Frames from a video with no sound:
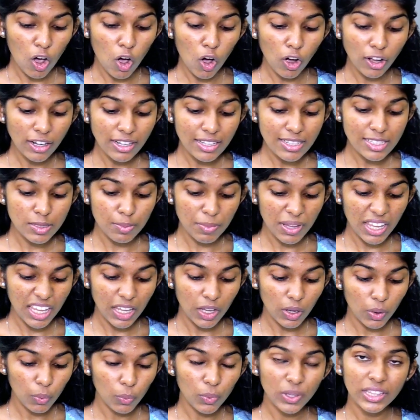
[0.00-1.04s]
honors
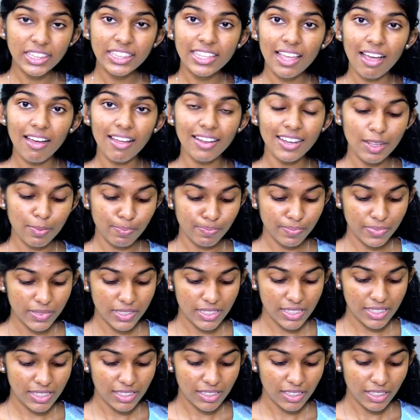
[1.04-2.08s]
me with their
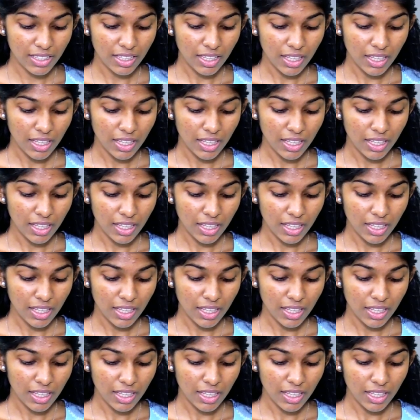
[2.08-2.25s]
lips,